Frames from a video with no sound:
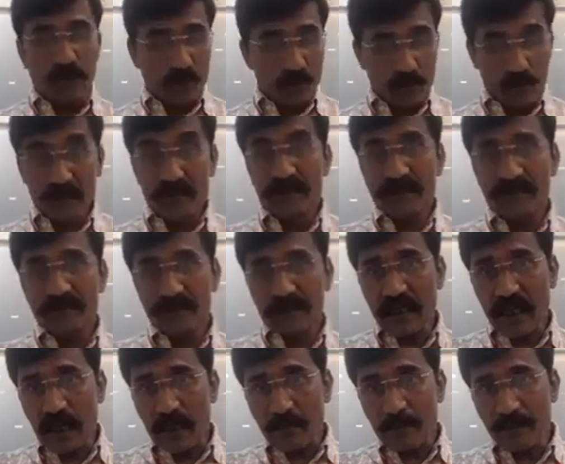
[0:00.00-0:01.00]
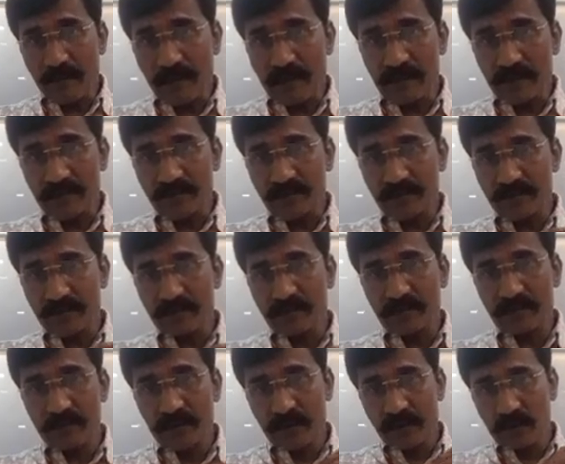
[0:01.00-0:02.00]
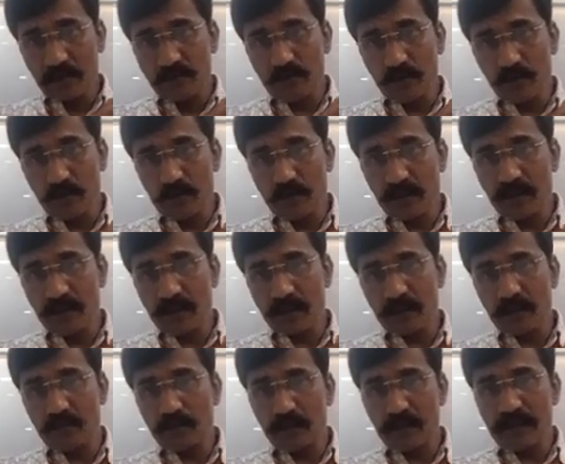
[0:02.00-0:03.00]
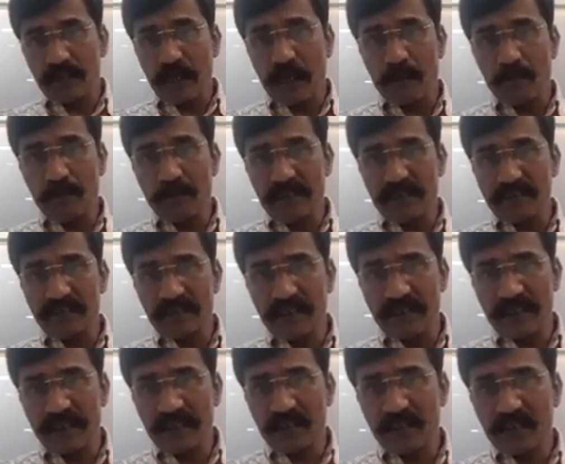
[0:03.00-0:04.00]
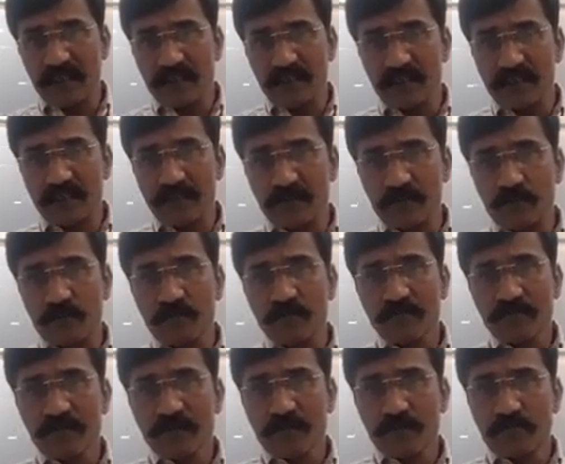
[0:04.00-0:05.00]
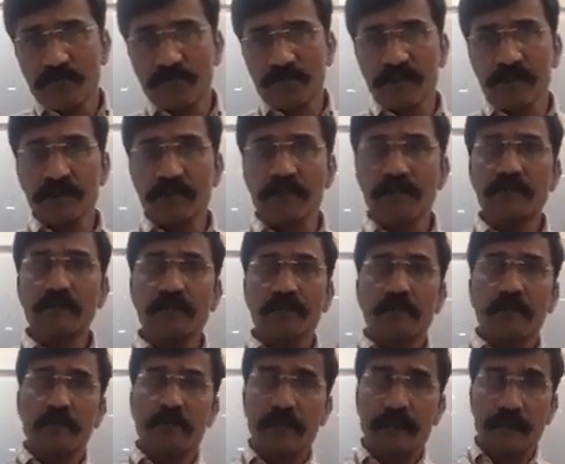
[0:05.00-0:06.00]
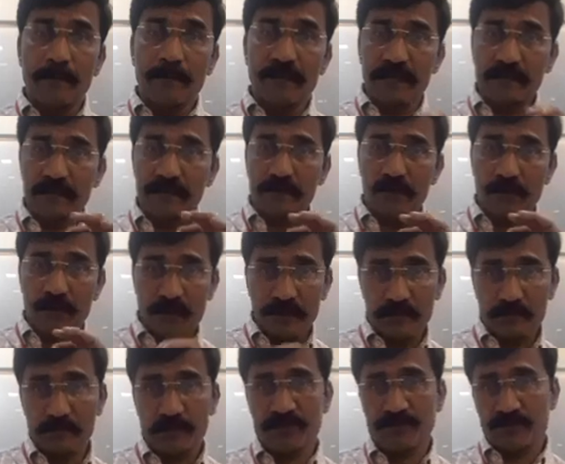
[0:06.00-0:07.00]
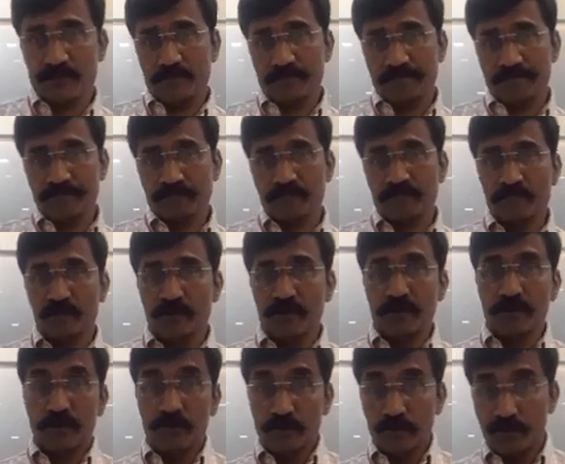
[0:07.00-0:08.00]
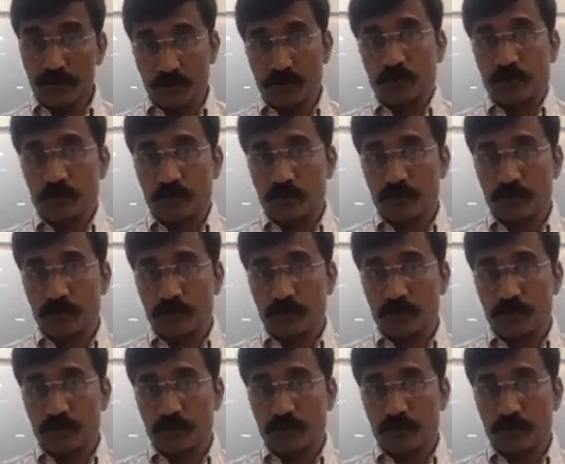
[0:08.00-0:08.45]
So this apex, if you are looking carefully, the apex, it get continue with the palmaris longus muscle. So